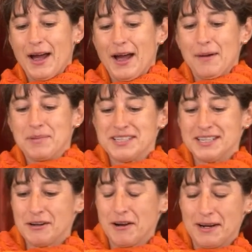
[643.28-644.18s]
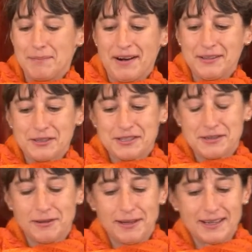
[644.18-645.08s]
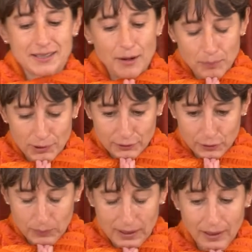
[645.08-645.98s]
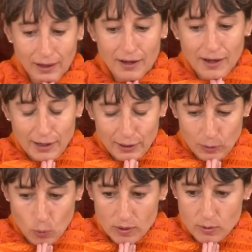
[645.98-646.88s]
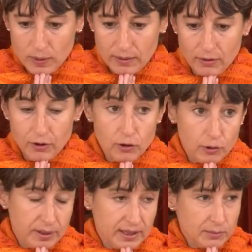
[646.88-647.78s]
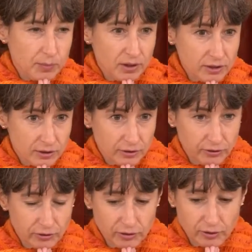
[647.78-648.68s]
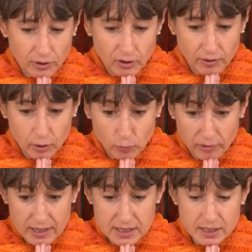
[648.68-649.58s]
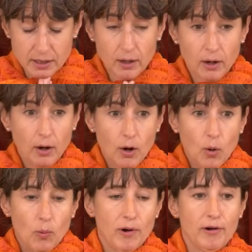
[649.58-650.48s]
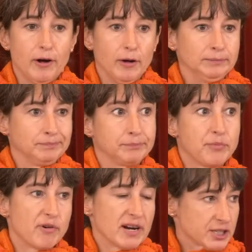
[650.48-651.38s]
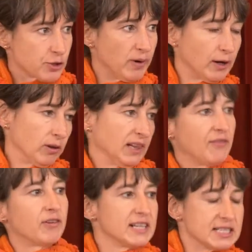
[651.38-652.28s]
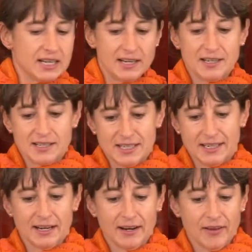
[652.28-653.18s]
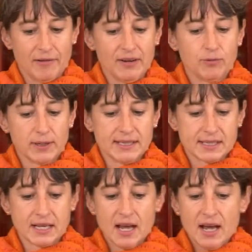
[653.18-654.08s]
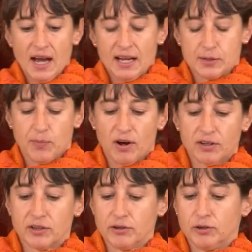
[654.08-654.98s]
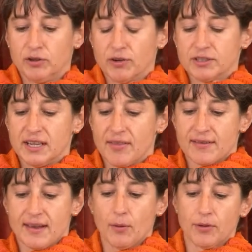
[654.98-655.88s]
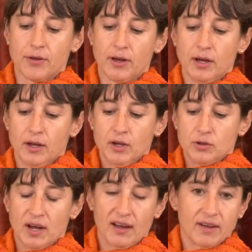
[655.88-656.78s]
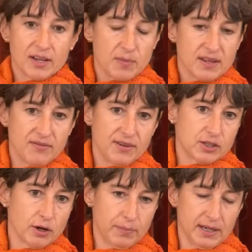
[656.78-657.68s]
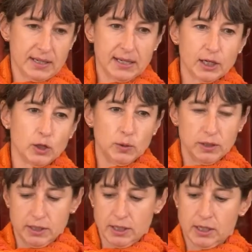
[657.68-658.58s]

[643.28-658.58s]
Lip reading: A particularly paradoxical example to me was when the European partners of our cooperation were pressuring or leveraging their influence at a partner university in the South to have a specific topic included